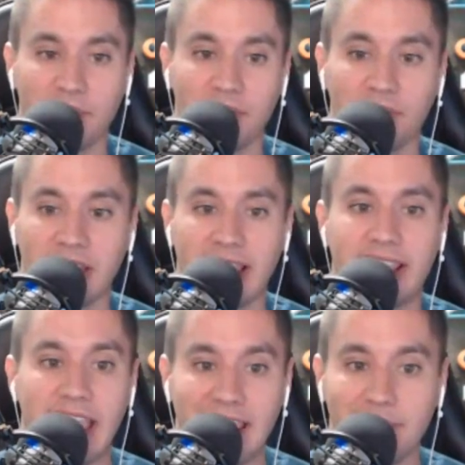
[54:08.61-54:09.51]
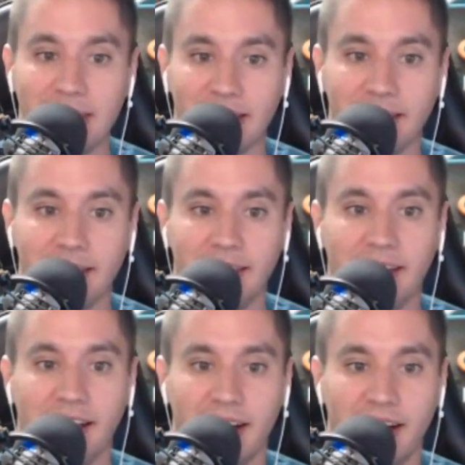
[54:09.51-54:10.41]
When you look at gaming,
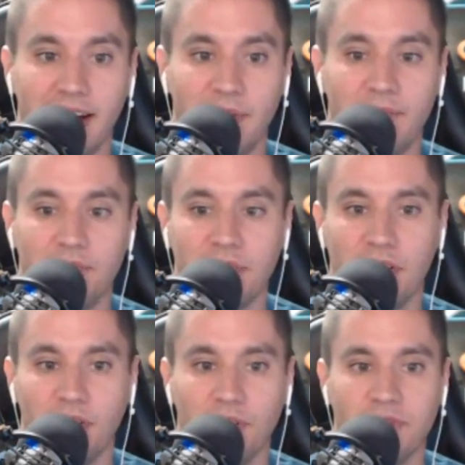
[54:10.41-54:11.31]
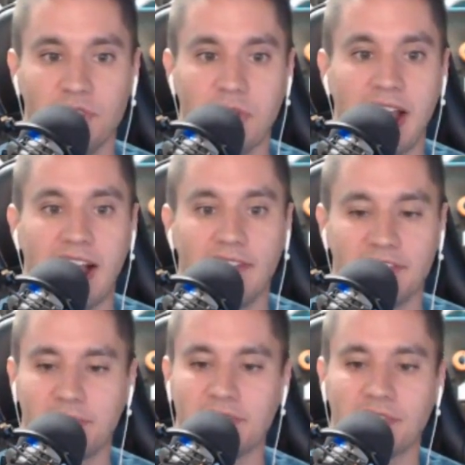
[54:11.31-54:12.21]
you have,
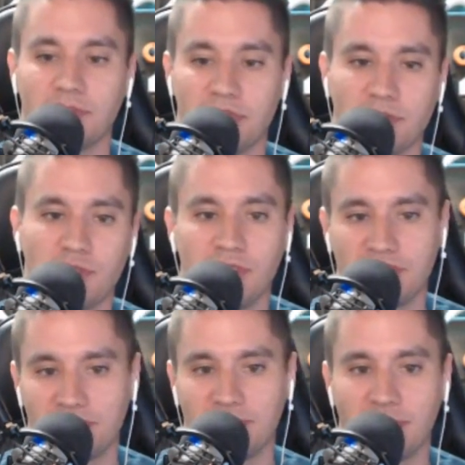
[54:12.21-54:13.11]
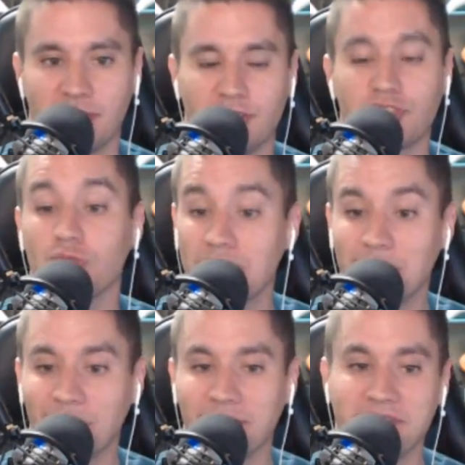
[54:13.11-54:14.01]
especially with your Twitch
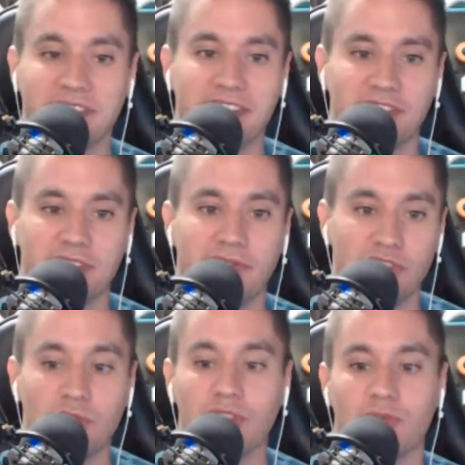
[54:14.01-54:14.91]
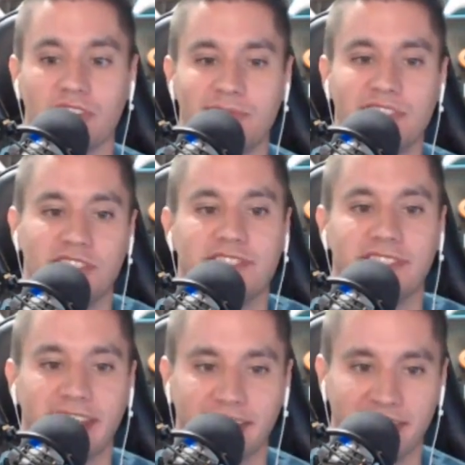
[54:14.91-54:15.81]
streamers, and then the viewers want to be
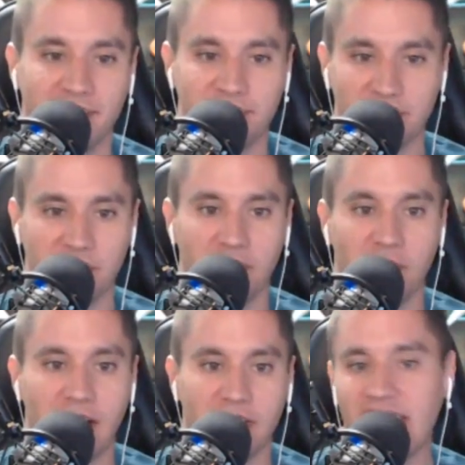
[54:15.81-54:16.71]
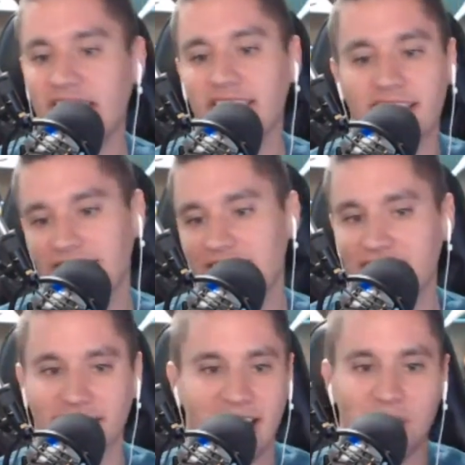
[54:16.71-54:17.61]
just like them, so they'll go out and they think they
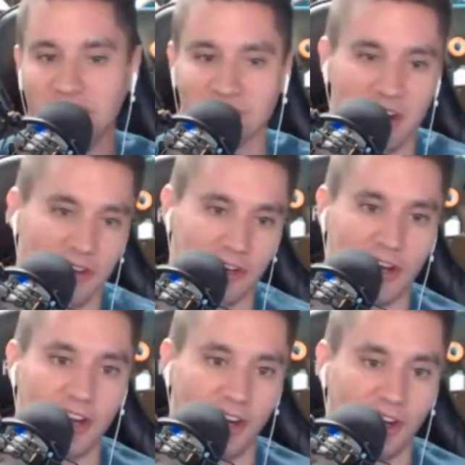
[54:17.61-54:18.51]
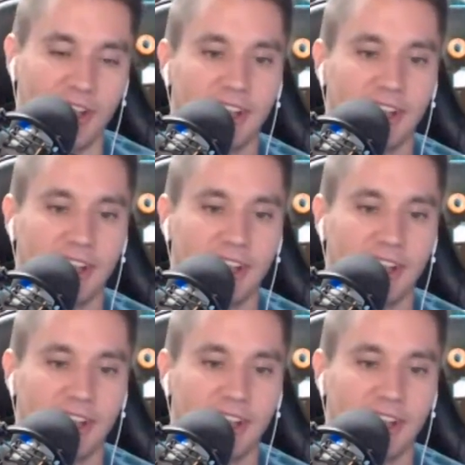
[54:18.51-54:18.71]
need $1,000 card.